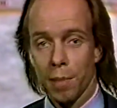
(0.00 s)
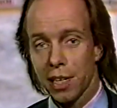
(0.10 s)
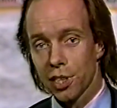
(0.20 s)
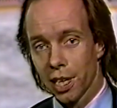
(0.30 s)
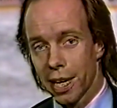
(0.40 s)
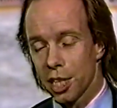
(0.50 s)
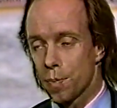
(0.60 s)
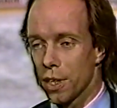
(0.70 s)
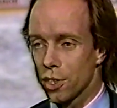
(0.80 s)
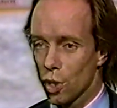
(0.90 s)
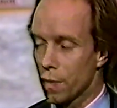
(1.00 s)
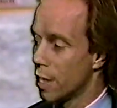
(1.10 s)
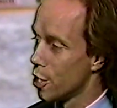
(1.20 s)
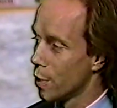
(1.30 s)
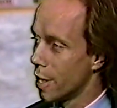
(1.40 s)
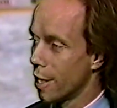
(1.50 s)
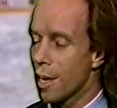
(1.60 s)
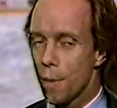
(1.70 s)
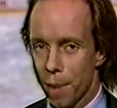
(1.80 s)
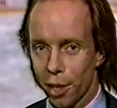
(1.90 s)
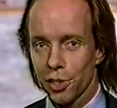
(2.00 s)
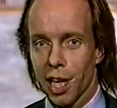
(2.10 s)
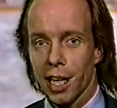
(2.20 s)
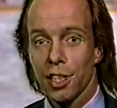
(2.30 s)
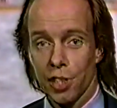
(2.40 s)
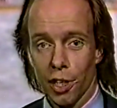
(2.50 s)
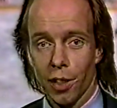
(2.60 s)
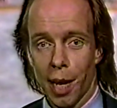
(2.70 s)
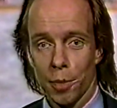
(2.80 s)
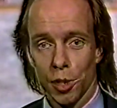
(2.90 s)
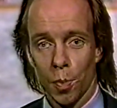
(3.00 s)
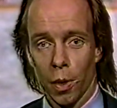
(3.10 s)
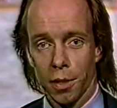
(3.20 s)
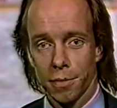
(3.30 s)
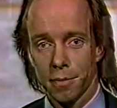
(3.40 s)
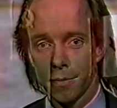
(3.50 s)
men's and ladies, but in the Soviet Union, pair skating is their glamour sport.